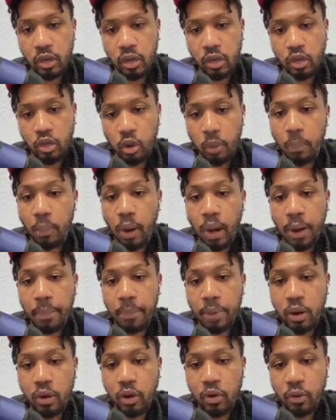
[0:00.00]
your
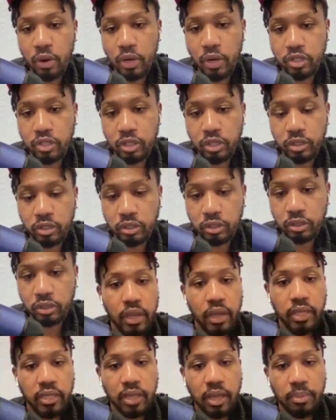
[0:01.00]
primary residence.
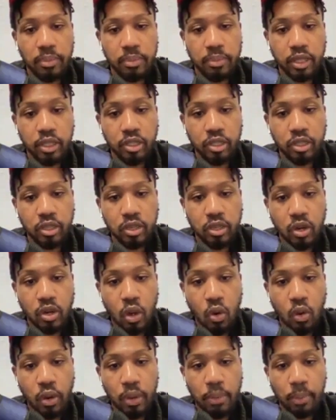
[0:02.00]
As I mentioned,
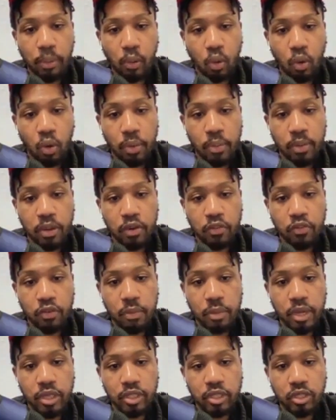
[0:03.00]
no employment
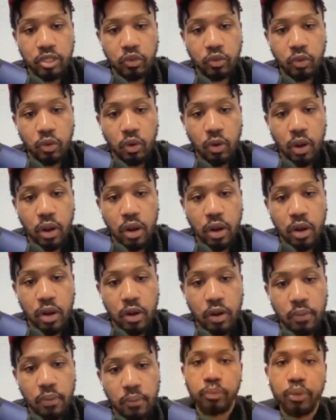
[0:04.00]
information is
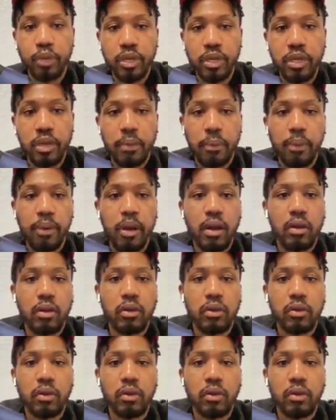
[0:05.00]
required. Pretty good product,